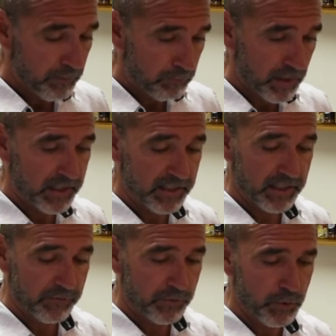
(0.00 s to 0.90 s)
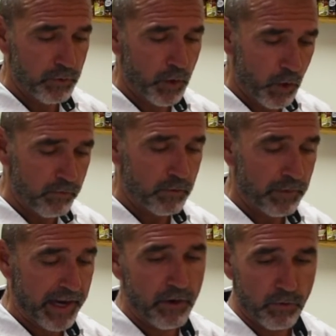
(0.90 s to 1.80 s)
But if you
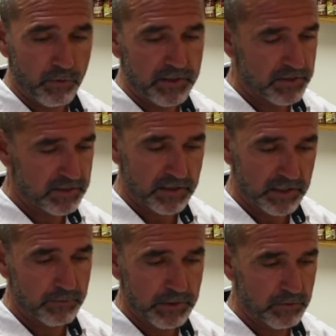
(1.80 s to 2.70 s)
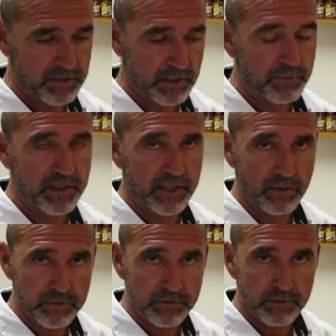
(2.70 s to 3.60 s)
overpower it just a little bit with something
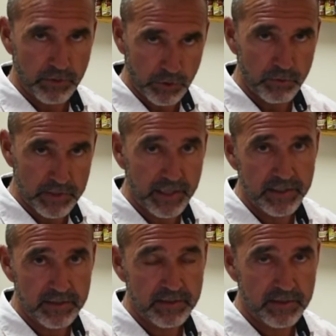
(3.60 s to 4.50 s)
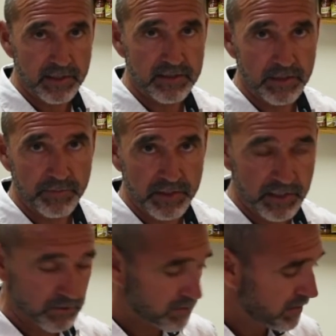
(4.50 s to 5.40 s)
else, you taste that something
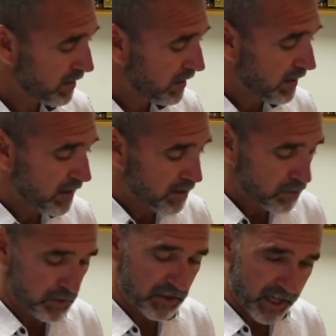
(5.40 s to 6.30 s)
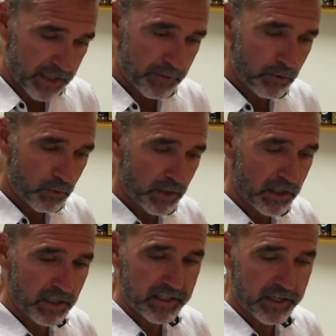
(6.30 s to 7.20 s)
else. So you got to be
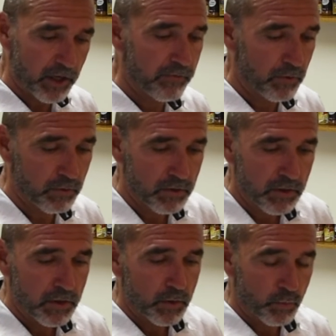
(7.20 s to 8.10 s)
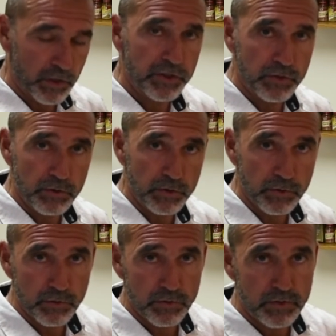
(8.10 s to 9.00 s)
really careful when you
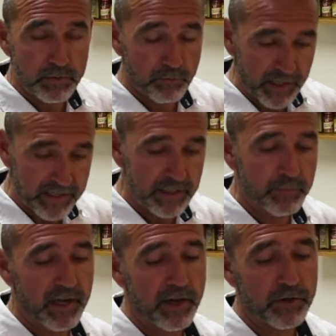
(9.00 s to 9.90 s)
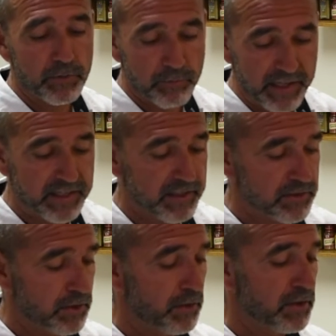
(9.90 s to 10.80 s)
use baking powder and baking
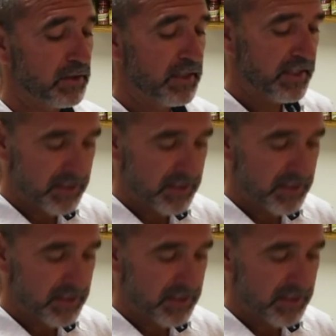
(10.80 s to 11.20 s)
soda.